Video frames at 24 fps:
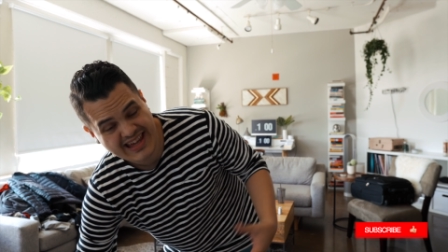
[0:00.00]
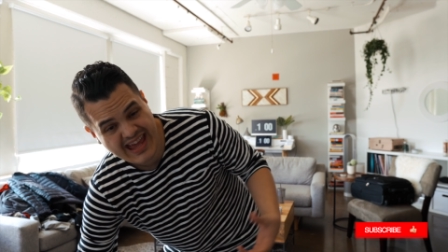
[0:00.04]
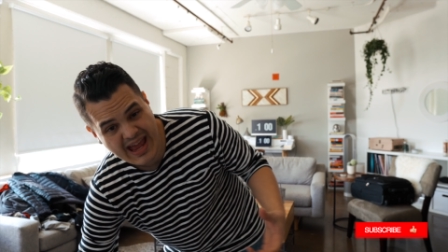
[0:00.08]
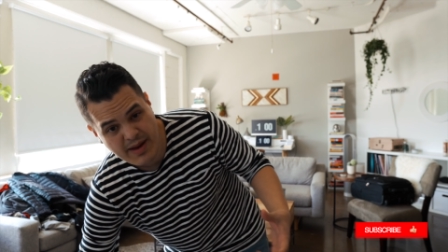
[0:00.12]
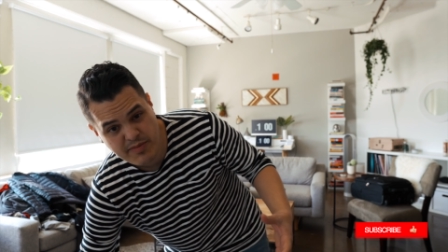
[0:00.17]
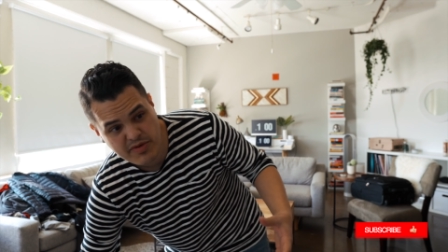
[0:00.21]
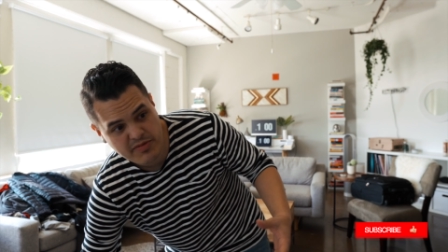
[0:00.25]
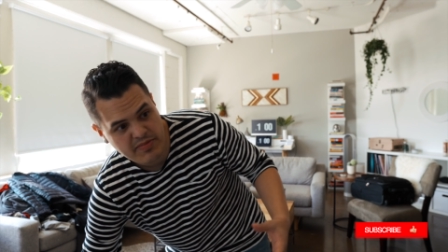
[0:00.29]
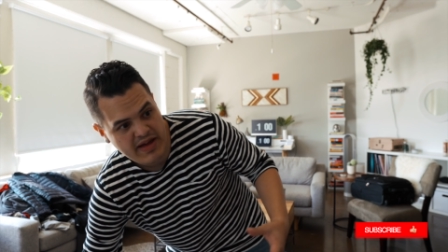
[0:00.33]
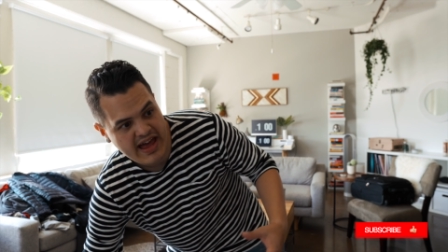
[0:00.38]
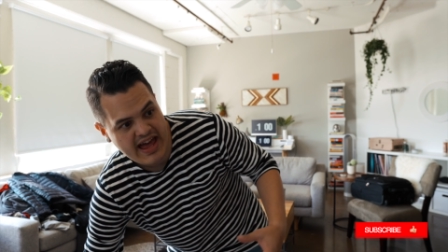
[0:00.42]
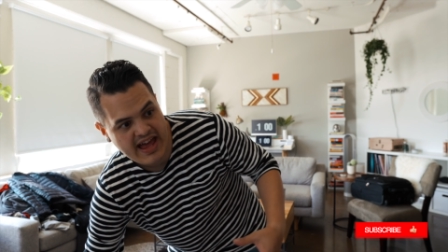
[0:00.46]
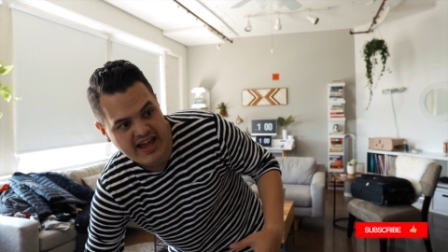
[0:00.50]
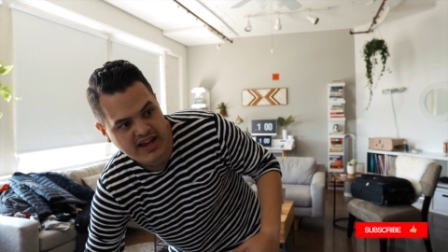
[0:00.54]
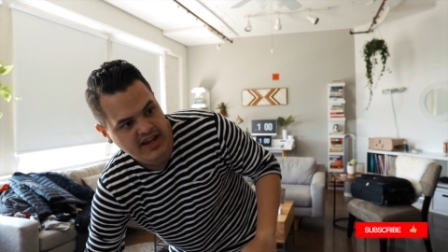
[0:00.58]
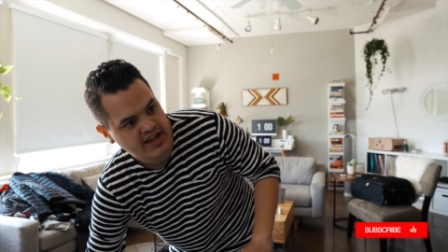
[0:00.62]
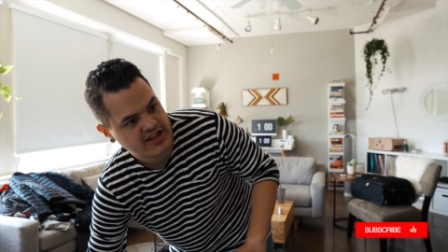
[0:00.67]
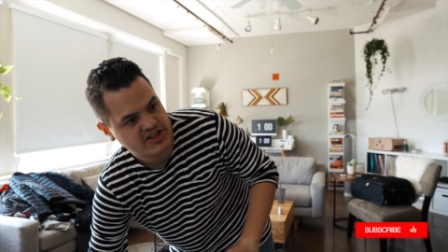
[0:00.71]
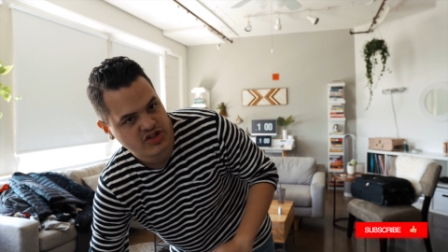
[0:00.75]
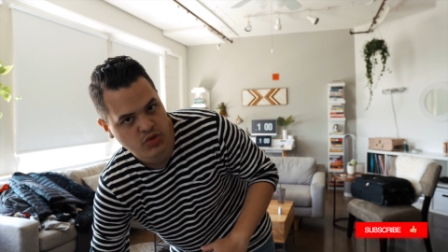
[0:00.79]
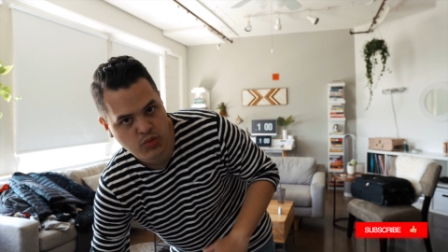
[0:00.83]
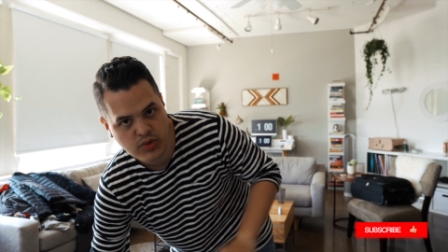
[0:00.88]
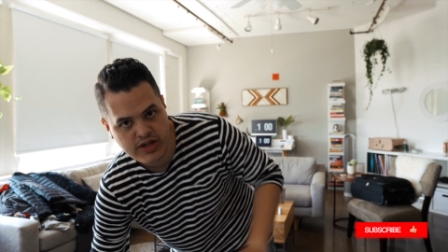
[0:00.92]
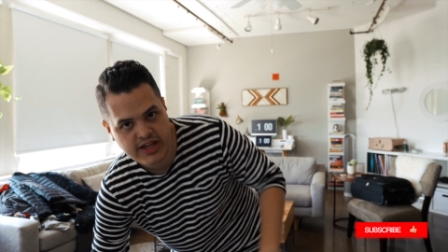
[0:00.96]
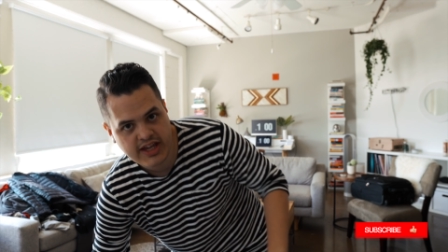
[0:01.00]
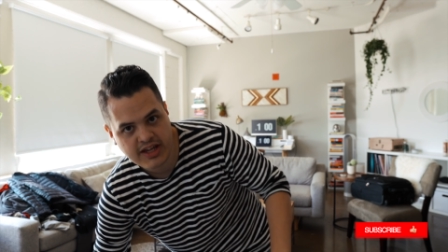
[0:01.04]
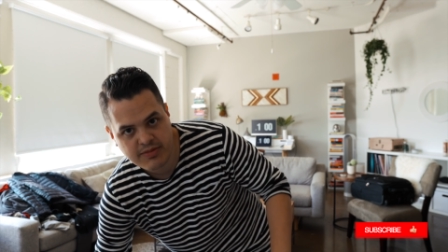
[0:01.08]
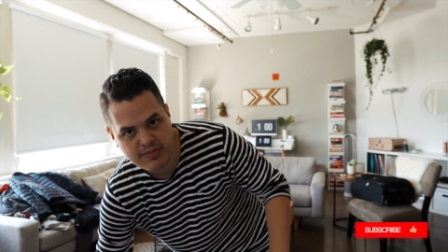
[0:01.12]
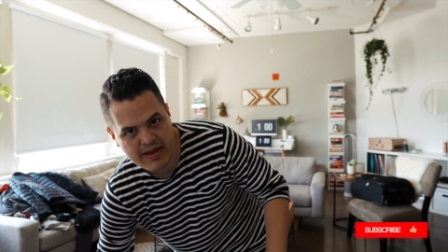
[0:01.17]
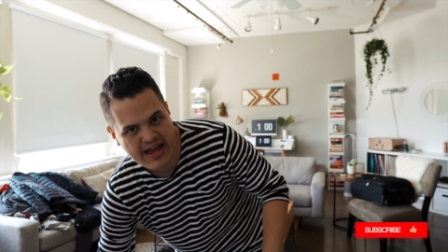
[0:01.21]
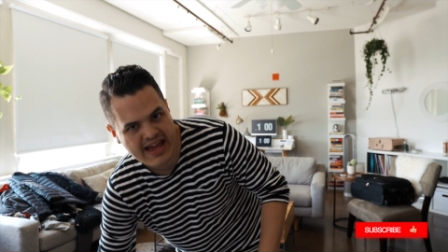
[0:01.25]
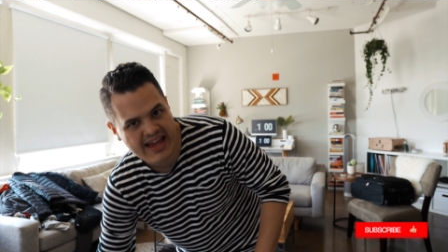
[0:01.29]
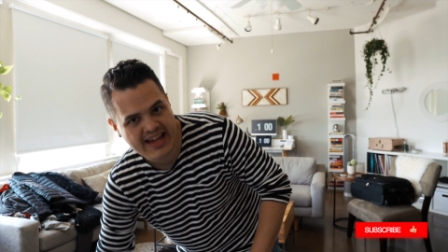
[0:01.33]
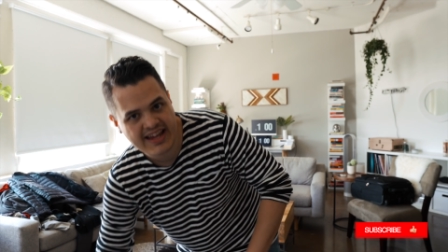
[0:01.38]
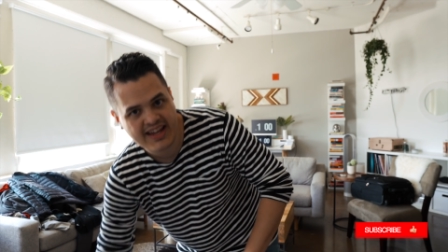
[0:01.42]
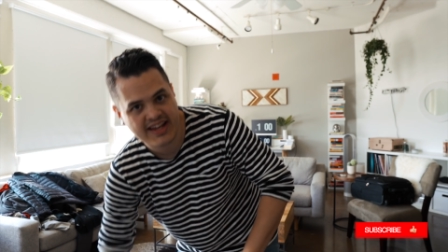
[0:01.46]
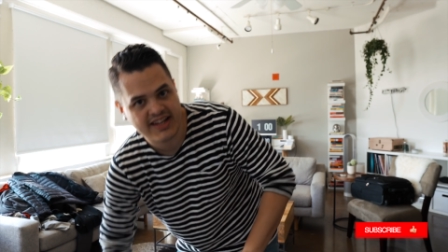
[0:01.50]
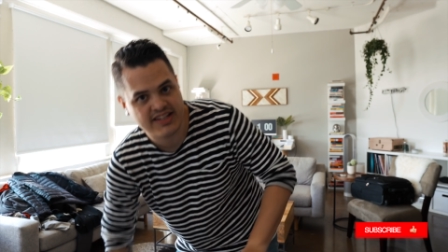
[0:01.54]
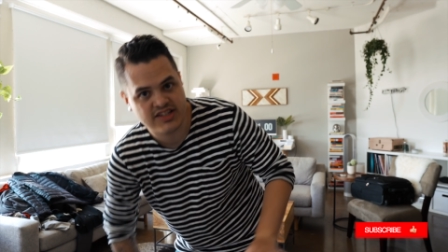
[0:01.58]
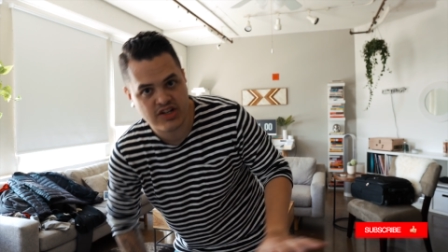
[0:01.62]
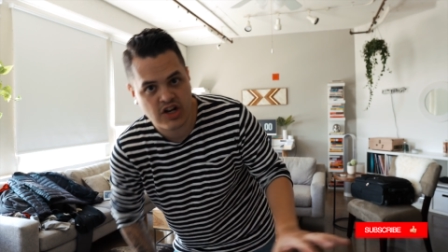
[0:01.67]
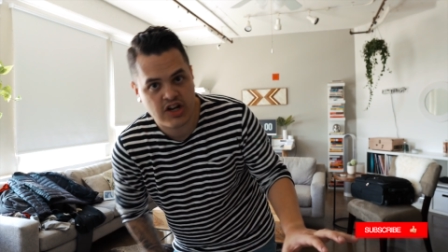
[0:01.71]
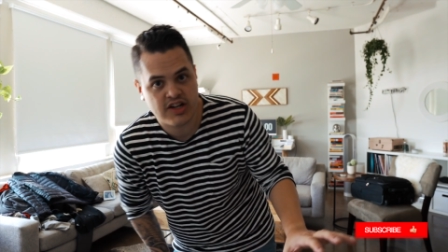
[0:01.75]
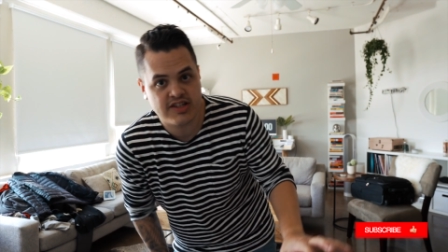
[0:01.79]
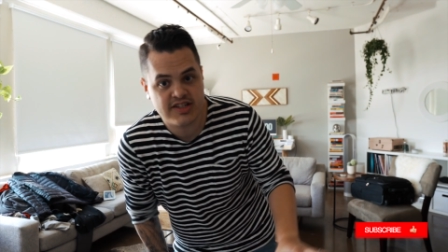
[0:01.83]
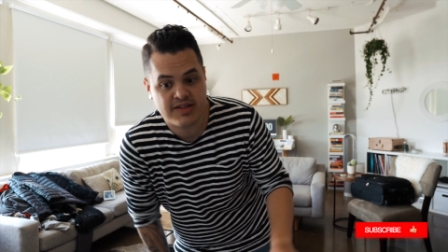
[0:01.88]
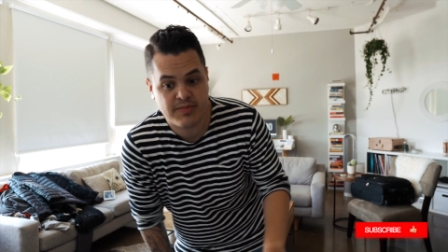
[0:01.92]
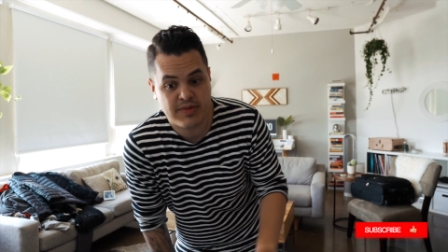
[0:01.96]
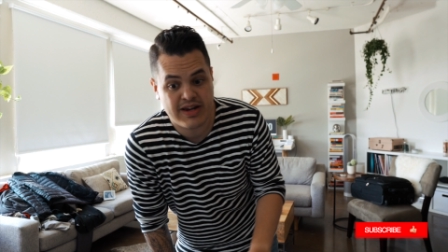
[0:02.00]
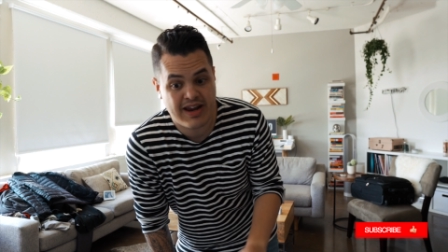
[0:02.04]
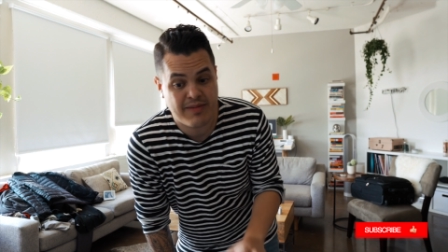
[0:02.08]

a camera bag, it's a weekend bag, it's awesome,